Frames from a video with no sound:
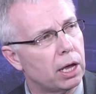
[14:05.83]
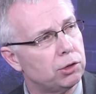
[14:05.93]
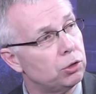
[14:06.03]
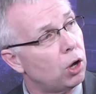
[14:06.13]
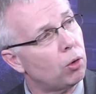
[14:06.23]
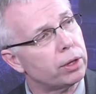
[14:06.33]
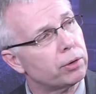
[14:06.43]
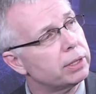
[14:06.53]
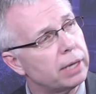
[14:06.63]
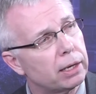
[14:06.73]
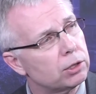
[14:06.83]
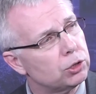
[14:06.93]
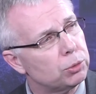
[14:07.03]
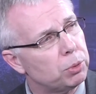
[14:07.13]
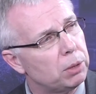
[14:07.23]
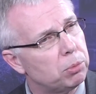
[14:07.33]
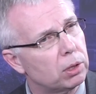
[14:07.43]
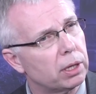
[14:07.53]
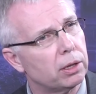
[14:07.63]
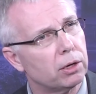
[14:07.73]
and you know they're intelligent
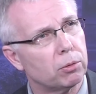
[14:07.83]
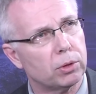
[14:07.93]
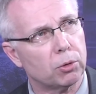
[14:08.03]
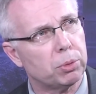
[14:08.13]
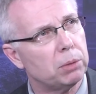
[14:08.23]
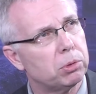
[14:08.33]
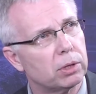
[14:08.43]
people and they're people